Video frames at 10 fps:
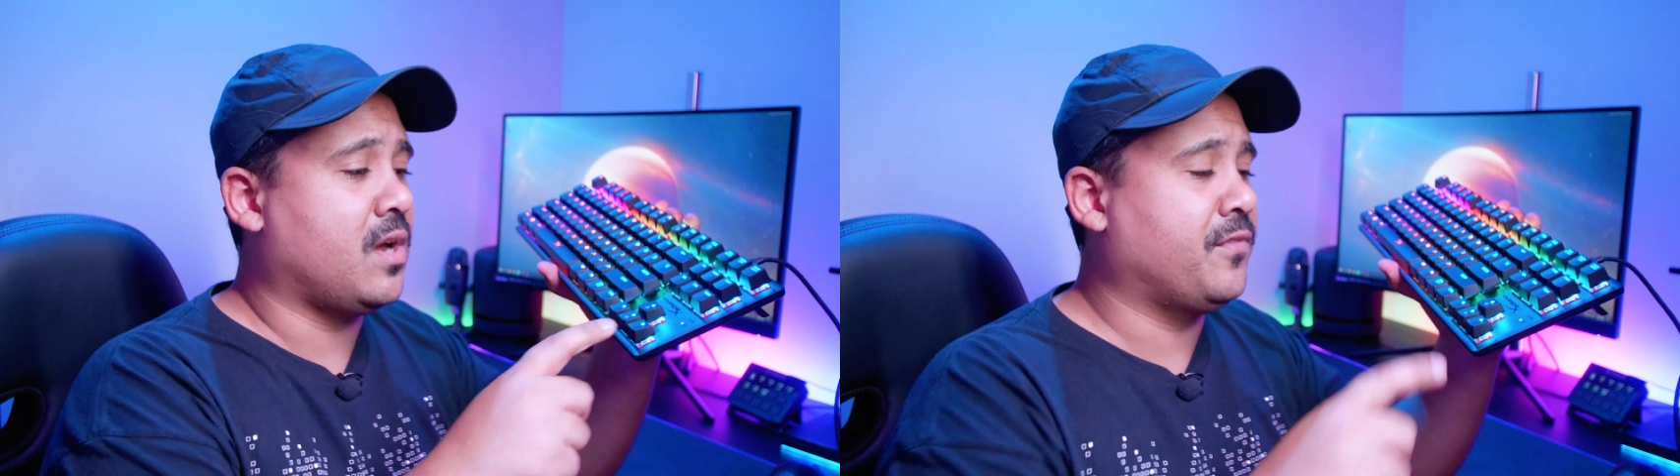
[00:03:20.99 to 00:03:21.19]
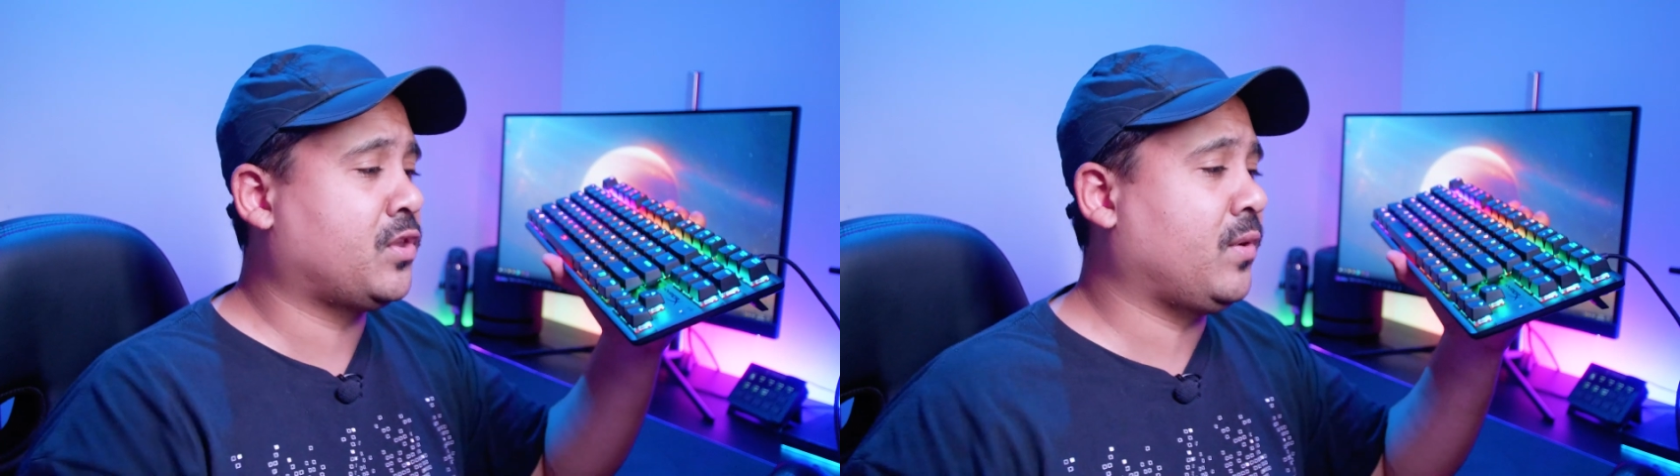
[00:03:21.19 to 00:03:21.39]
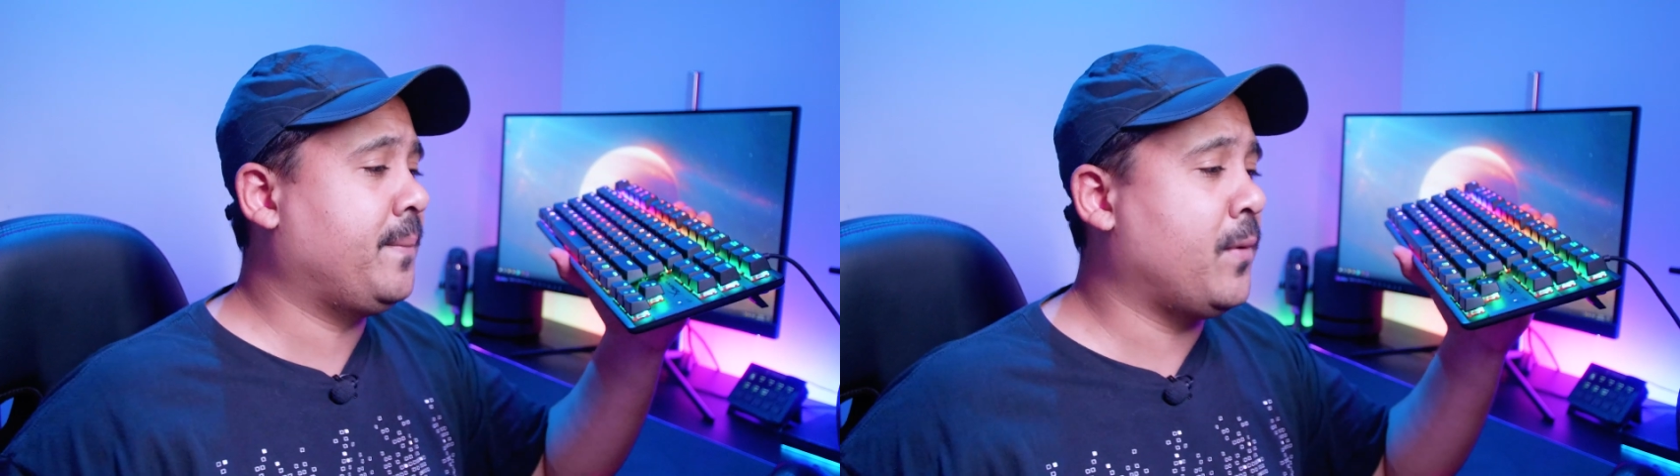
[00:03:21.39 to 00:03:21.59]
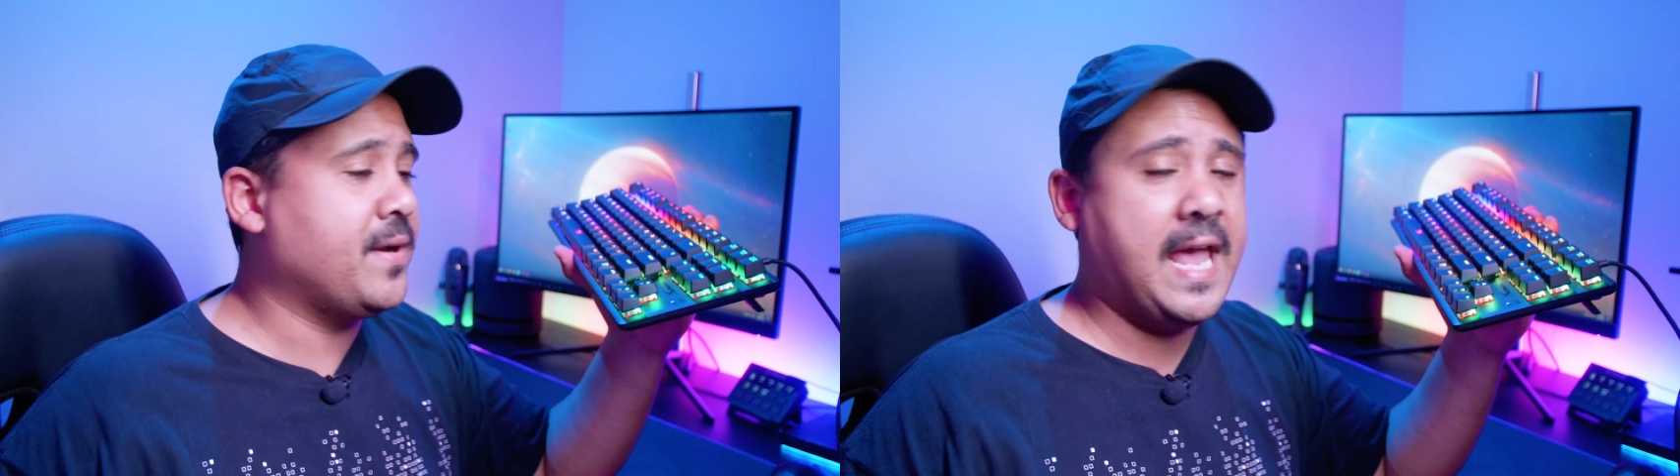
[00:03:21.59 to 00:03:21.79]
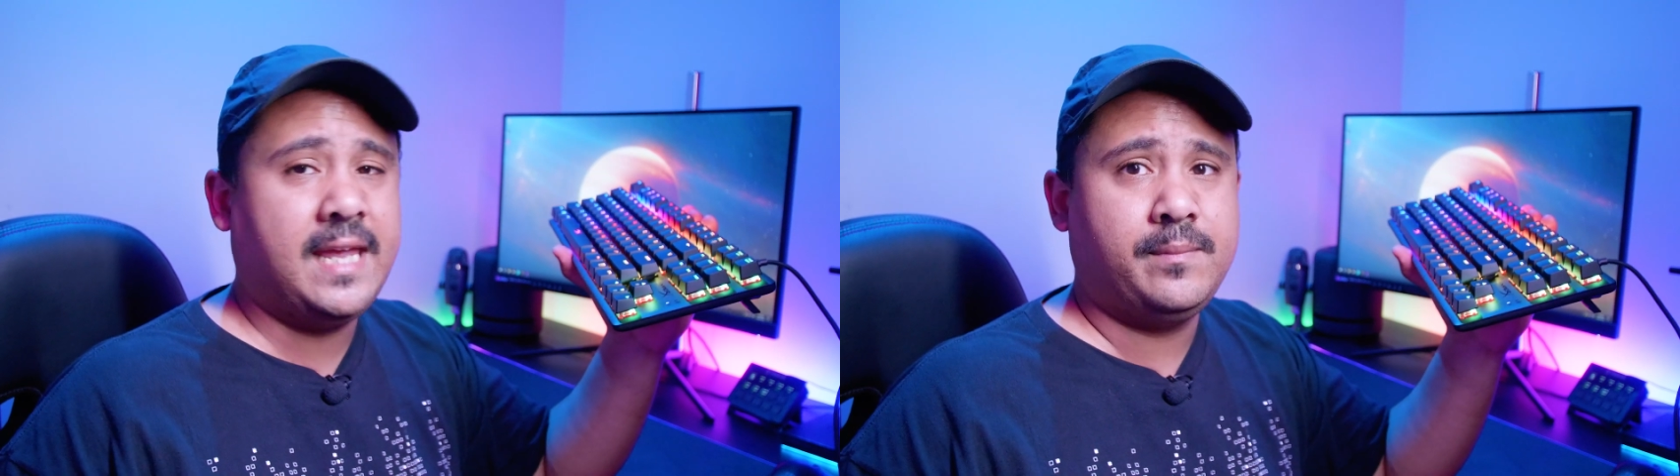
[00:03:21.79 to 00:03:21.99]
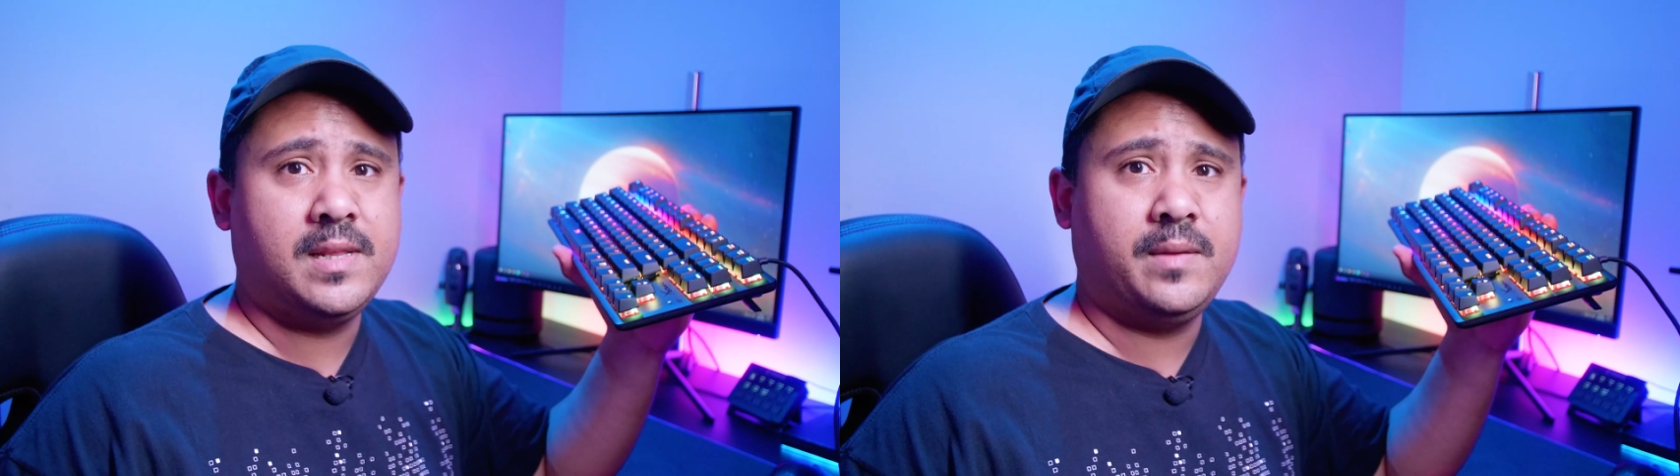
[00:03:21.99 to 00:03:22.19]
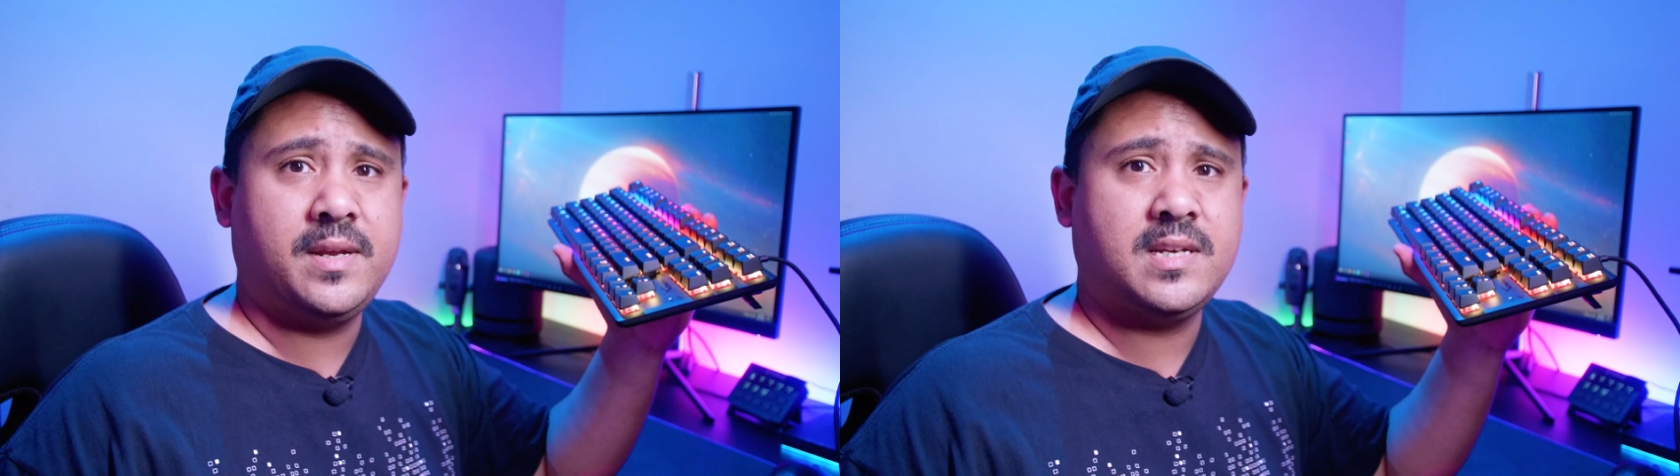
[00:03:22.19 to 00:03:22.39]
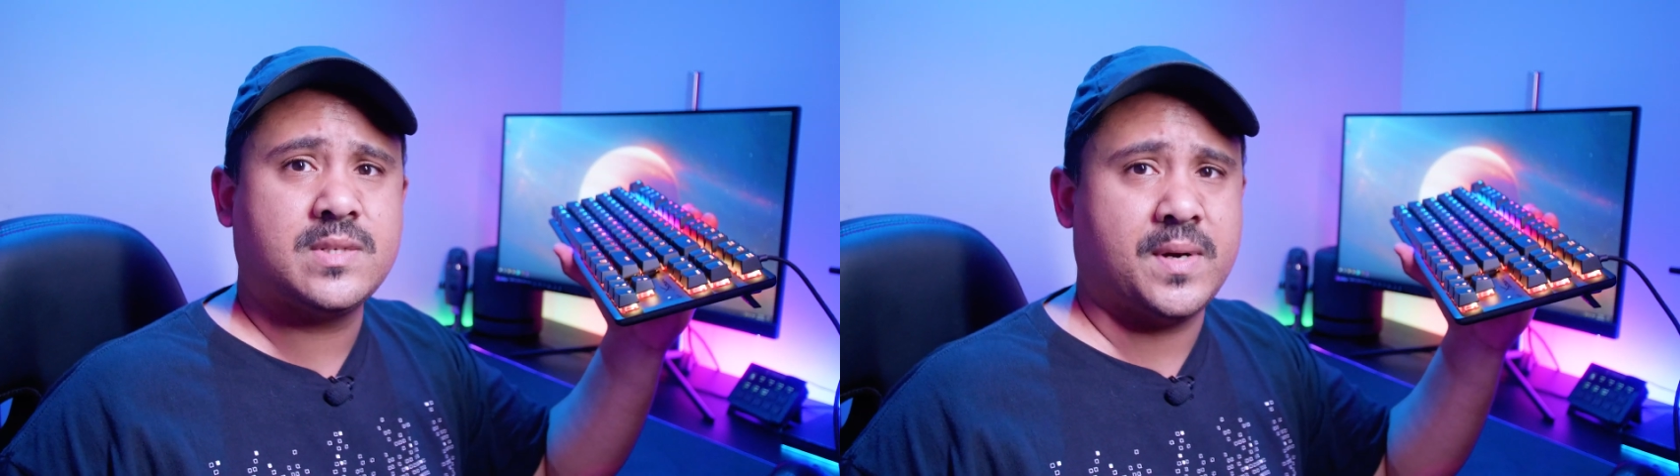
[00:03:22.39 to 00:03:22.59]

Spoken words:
of 3.8 millimeters,